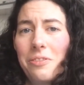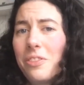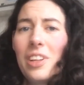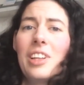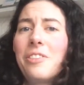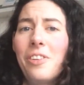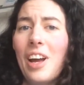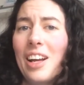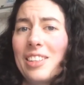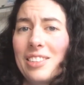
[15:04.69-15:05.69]
really
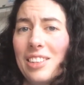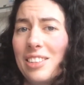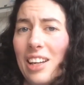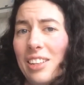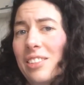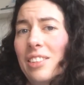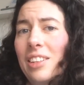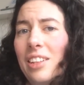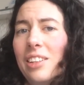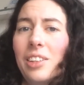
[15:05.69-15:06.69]
fast is
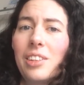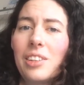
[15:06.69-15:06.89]
actually